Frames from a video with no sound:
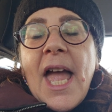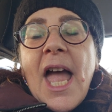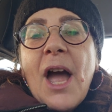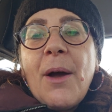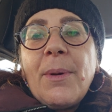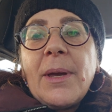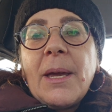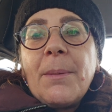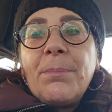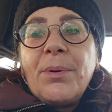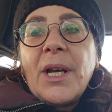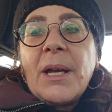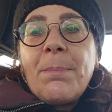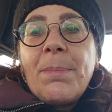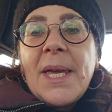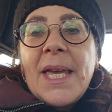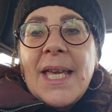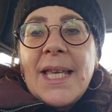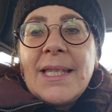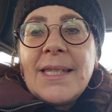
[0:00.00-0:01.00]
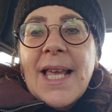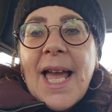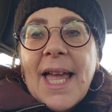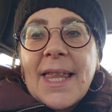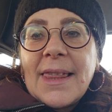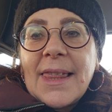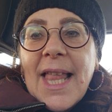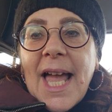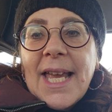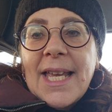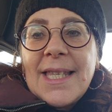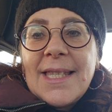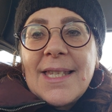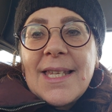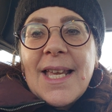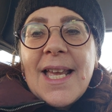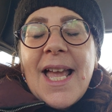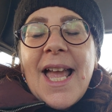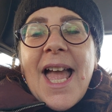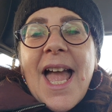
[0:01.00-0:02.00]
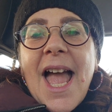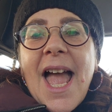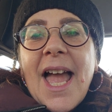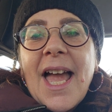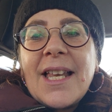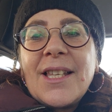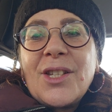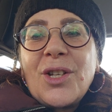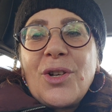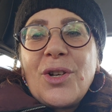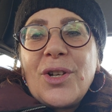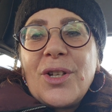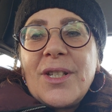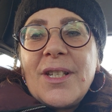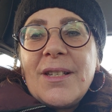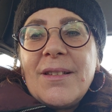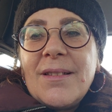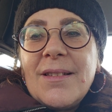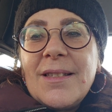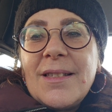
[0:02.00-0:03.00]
And we can bring peace and light and good